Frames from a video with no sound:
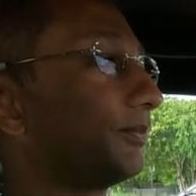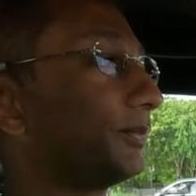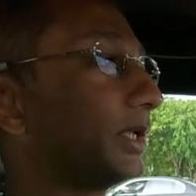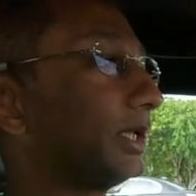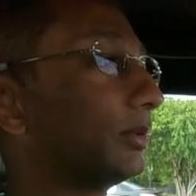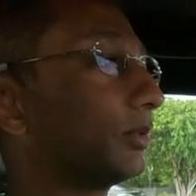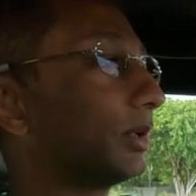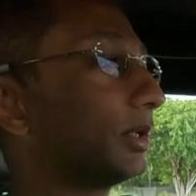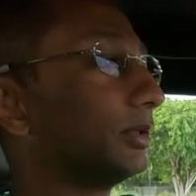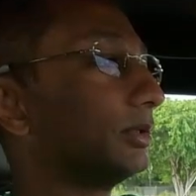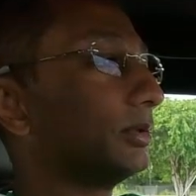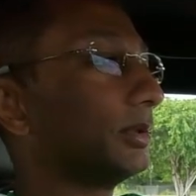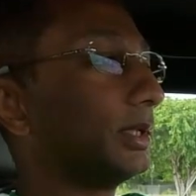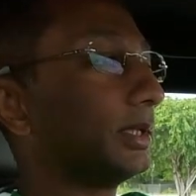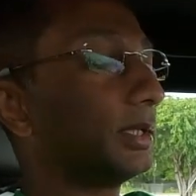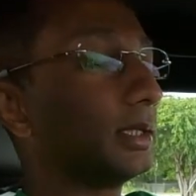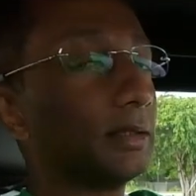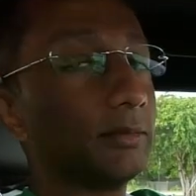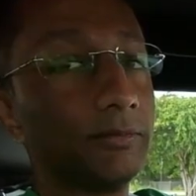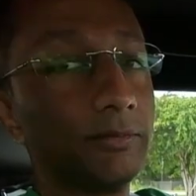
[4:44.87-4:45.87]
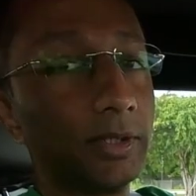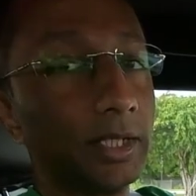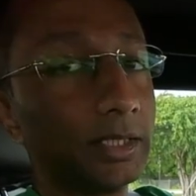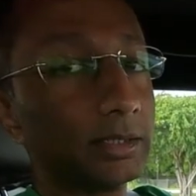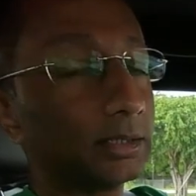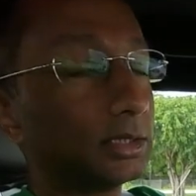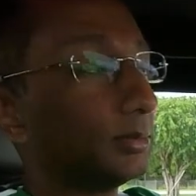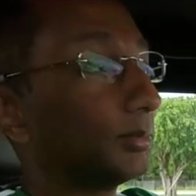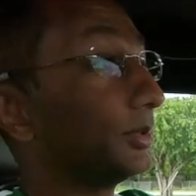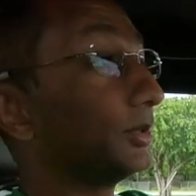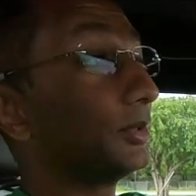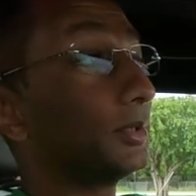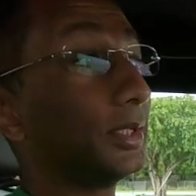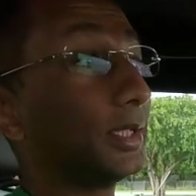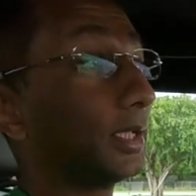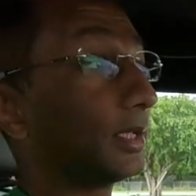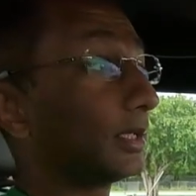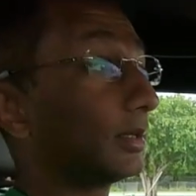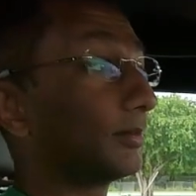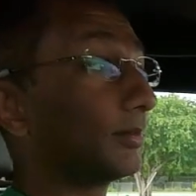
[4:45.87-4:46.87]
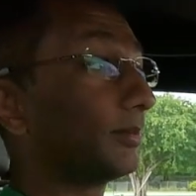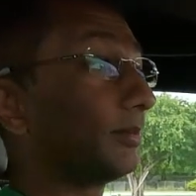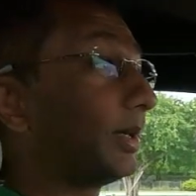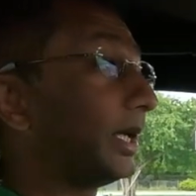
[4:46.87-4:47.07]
I didn't want to do anything fancy, but you could get it